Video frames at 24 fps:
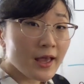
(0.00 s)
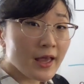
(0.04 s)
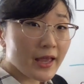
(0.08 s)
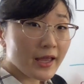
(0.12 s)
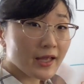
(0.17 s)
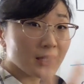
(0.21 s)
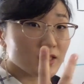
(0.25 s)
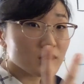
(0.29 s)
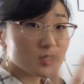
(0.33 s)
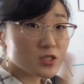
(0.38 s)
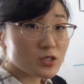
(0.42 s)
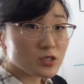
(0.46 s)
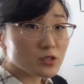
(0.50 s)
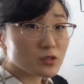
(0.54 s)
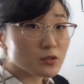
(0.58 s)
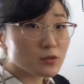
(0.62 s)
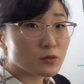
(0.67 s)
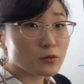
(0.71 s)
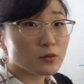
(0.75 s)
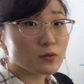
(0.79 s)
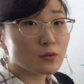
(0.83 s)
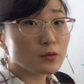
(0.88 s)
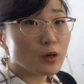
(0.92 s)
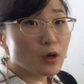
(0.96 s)
And
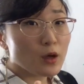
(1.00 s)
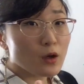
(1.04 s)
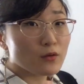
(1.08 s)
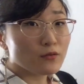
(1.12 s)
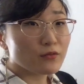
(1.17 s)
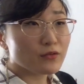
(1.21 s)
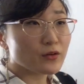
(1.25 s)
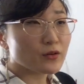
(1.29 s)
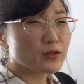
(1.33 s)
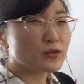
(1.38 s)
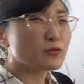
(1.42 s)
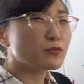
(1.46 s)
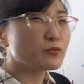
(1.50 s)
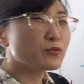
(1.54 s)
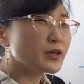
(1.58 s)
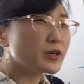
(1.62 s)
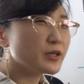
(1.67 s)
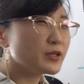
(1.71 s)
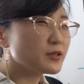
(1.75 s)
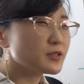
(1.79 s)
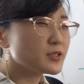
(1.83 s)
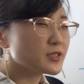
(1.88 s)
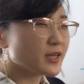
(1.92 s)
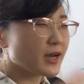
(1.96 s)
two, for the
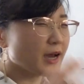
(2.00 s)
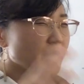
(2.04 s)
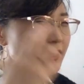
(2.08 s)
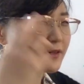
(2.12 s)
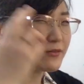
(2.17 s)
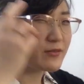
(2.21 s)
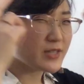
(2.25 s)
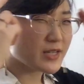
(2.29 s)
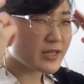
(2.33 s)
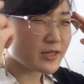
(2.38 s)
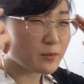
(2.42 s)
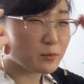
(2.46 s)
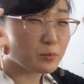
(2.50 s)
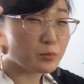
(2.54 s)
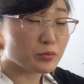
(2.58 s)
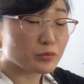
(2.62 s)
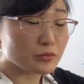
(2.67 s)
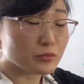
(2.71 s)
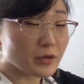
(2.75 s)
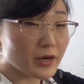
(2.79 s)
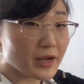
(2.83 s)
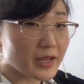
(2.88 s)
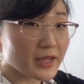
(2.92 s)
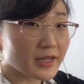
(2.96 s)
reader to kind of take a
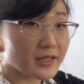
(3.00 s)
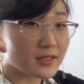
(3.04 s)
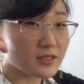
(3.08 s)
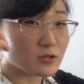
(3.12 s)
break,